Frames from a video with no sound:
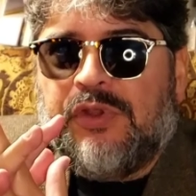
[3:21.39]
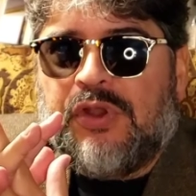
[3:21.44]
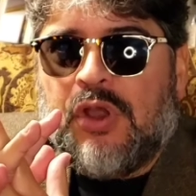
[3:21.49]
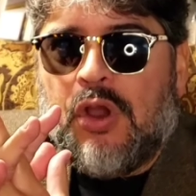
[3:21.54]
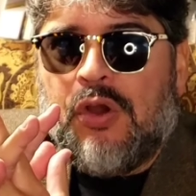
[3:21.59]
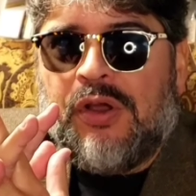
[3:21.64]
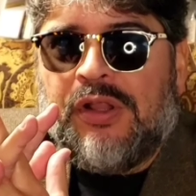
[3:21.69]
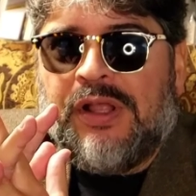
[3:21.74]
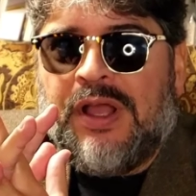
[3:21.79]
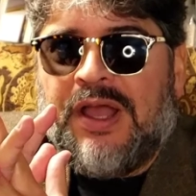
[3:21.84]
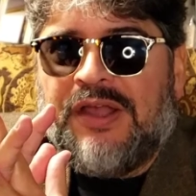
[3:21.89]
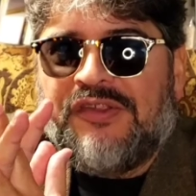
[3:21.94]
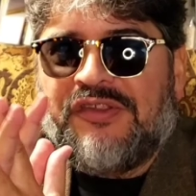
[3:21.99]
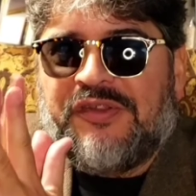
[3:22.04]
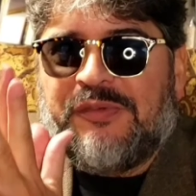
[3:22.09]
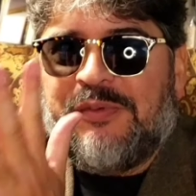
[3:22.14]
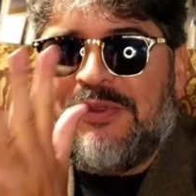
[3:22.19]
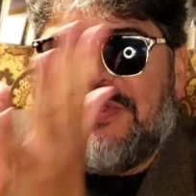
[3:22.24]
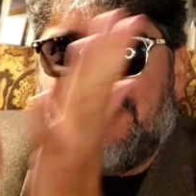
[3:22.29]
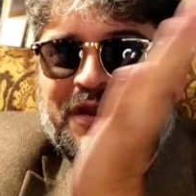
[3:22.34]

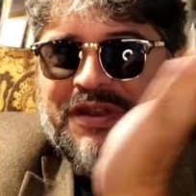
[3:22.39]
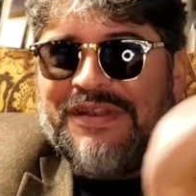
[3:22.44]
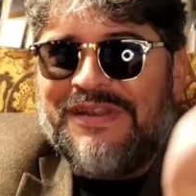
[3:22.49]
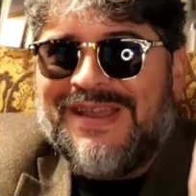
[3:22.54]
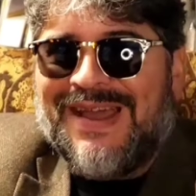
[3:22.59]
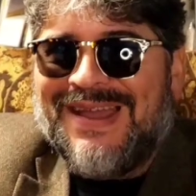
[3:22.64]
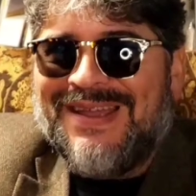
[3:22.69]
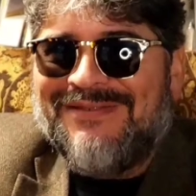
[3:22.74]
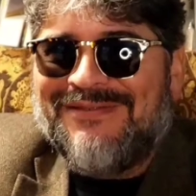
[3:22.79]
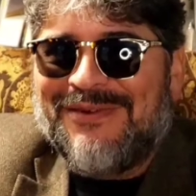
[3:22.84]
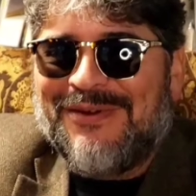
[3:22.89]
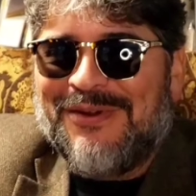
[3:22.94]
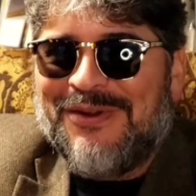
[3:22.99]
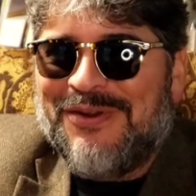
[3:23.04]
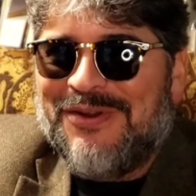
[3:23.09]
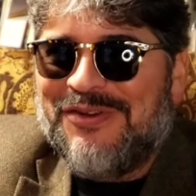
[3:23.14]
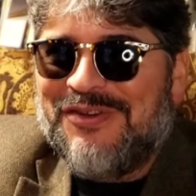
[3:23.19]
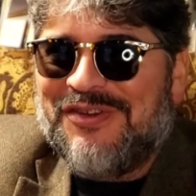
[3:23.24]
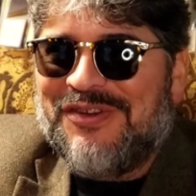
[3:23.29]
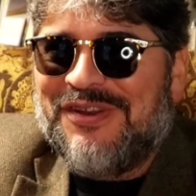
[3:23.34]
coalesce but then
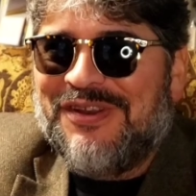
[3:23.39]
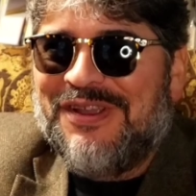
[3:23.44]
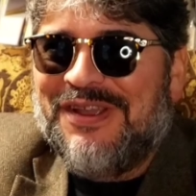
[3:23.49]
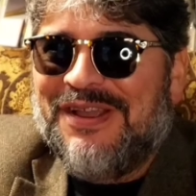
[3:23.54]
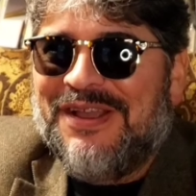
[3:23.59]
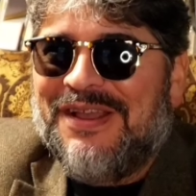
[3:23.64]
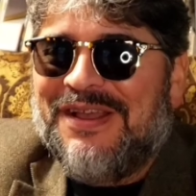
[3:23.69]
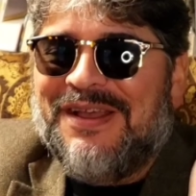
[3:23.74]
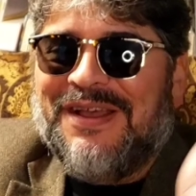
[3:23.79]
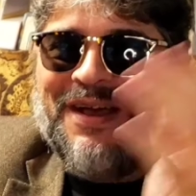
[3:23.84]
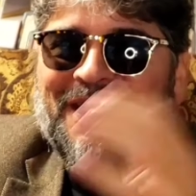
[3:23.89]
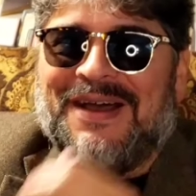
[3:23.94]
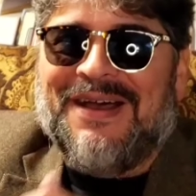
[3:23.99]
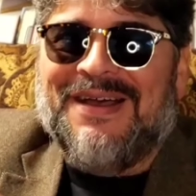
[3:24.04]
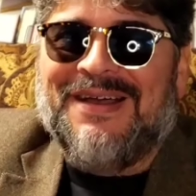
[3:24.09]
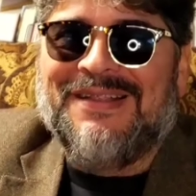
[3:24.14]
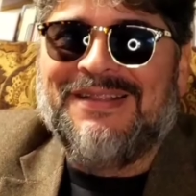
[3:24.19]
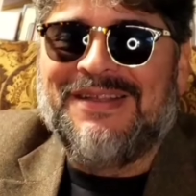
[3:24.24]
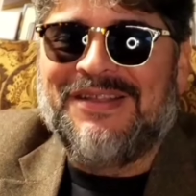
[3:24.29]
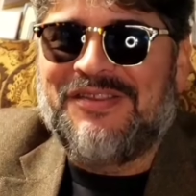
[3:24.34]
diverge,
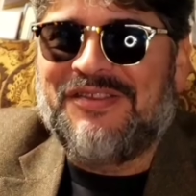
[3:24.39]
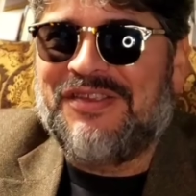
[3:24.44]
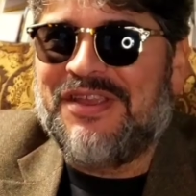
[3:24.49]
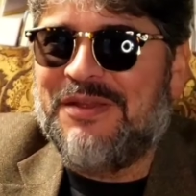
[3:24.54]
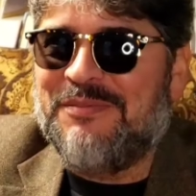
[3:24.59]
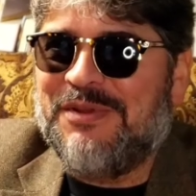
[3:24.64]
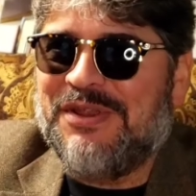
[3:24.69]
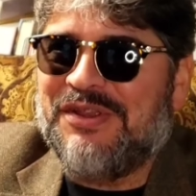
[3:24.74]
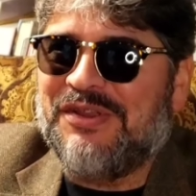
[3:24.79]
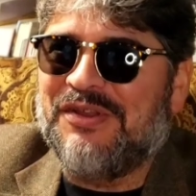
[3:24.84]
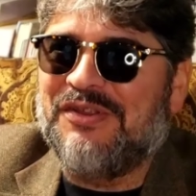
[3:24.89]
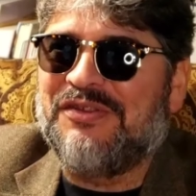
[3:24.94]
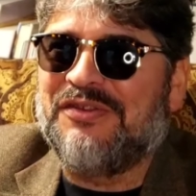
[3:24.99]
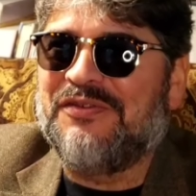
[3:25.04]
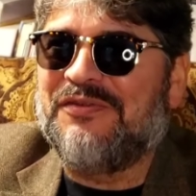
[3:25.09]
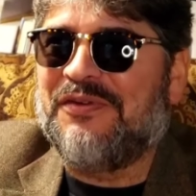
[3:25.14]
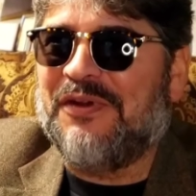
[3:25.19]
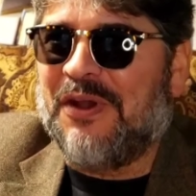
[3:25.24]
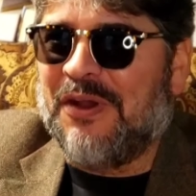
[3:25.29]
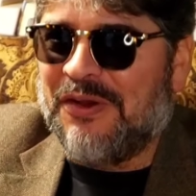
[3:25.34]
let's say
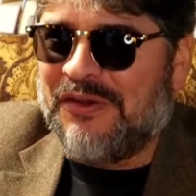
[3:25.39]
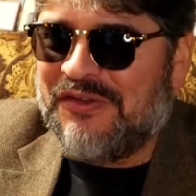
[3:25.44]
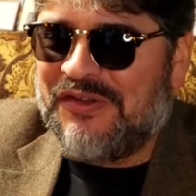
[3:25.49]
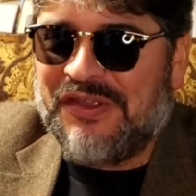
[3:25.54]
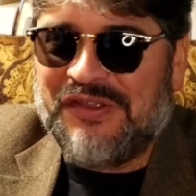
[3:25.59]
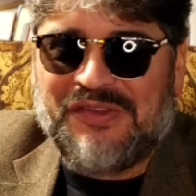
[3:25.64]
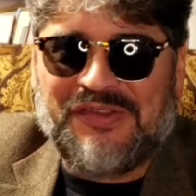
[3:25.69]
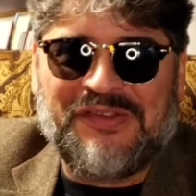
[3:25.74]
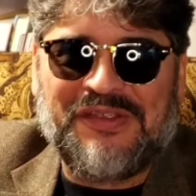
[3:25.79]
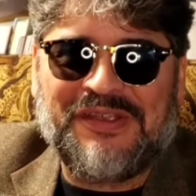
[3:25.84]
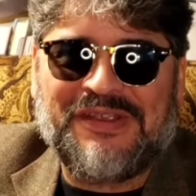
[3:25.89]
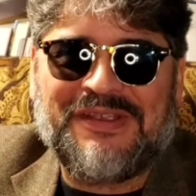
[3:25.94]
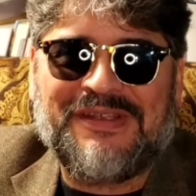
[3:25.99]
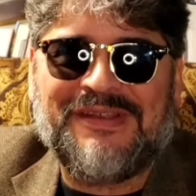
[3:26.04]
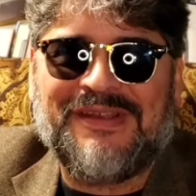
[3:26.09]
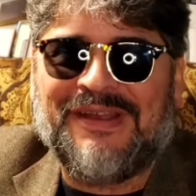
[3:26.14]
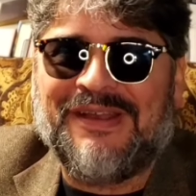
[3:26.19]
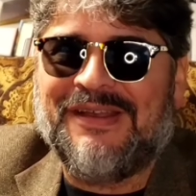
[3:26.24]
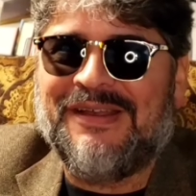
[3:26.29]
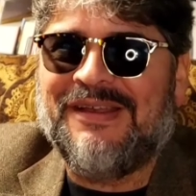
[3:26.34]
because of
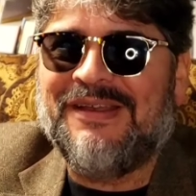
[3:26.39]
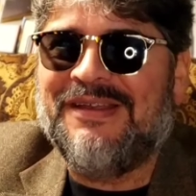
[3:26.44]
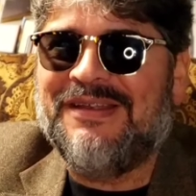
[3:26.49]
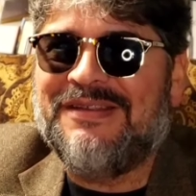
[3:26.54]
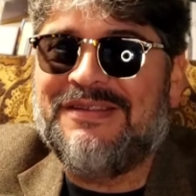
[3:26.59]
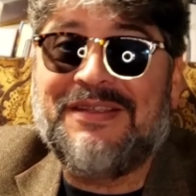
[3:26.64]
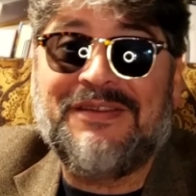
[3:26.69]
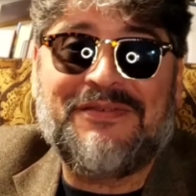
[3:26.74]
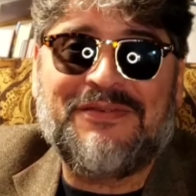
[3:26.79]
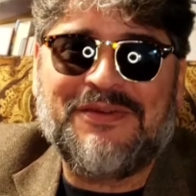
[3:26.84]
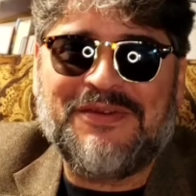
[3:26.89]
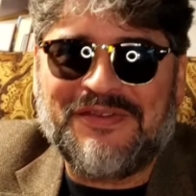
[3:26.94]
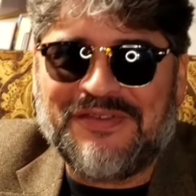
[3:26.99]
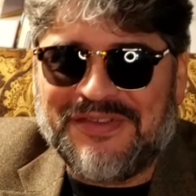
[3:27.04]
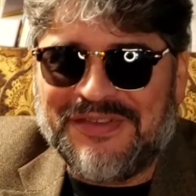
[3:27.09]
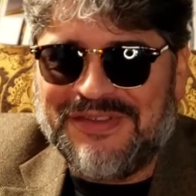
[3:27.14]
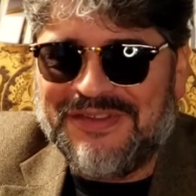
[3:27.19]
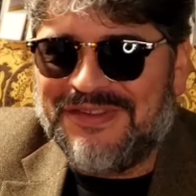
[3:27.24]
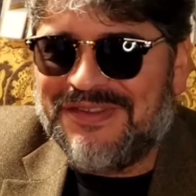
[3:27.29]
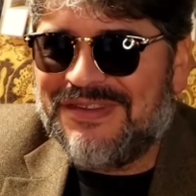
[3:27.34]
artistic
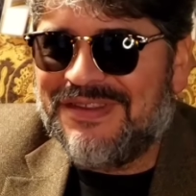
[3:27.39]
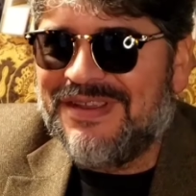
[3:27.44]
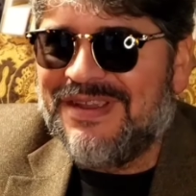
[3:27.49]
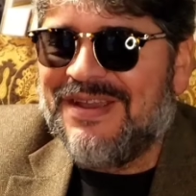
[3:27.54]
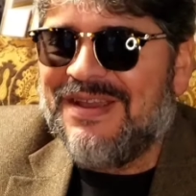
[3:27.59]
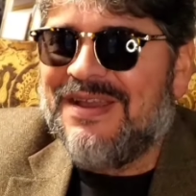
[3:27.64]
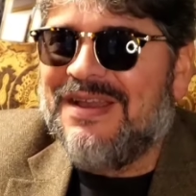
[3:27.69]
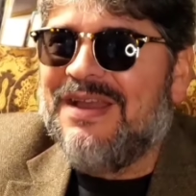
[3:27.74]
differences.